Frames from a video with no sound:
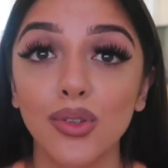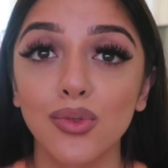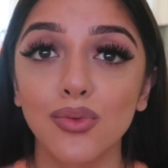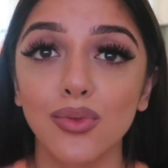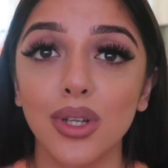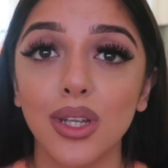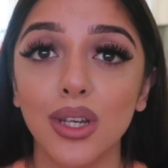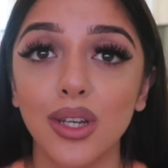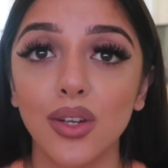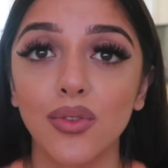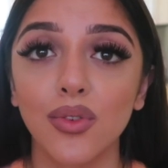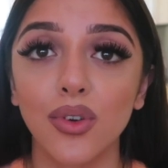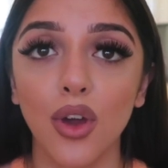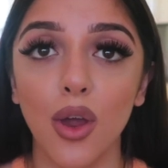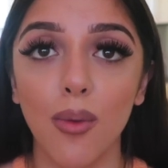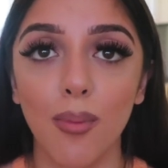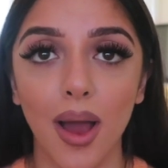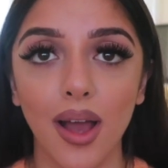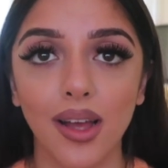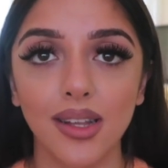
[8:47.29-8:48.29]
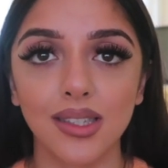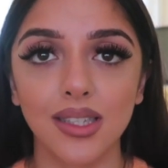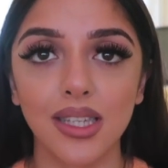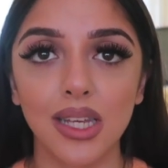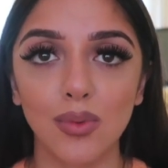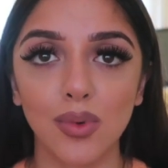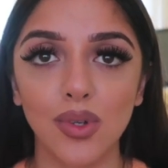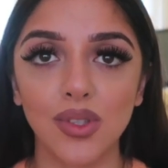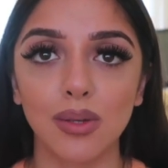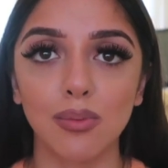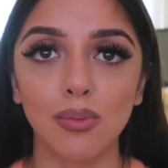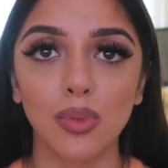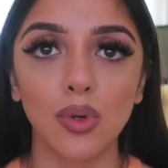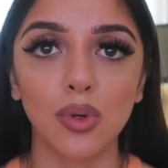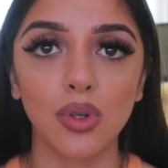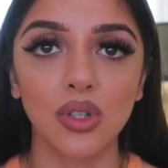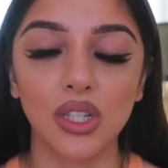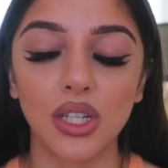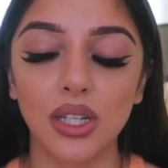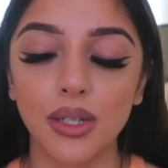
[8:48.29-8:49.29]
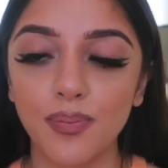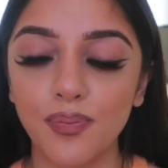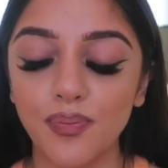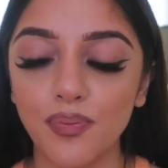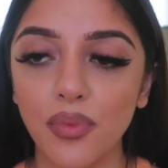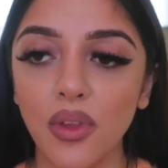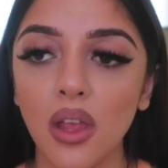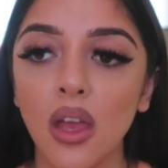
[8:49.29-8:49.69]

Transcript: It's really good for going back and seeing what's important.